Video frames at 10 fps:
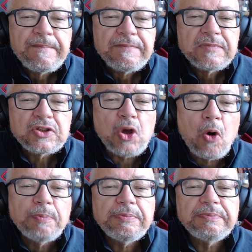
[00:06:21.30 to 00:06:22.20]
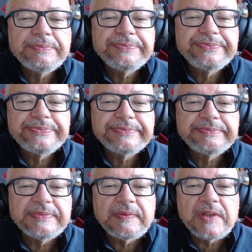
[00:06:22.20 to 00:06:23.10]
So,
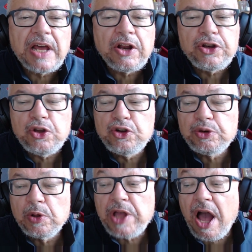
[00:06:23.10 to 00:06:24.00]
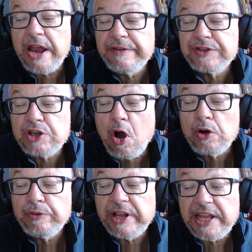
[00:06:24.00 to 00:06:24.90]
an unusual kind of
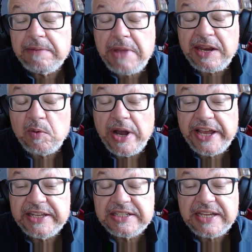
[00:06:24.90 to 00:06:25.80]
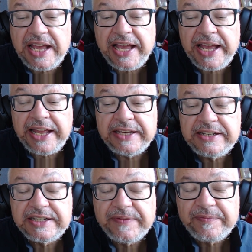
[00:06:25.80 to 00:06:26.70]
song, really, in many ways,
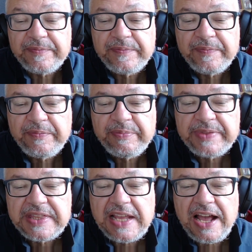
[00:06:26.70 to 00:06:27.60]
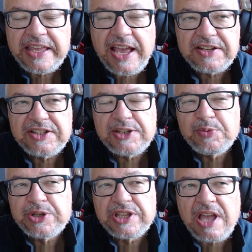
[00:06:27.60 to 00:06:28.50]
and I guess this
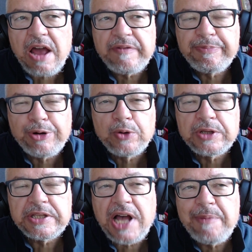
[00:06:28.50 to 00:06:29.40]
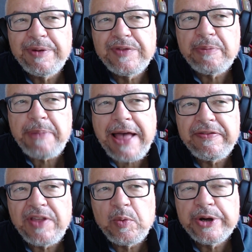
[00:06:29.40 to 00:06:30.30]
was the kind of prototype of the
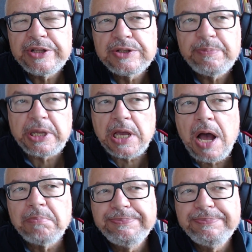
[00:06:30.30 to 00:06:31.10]
band they were to become.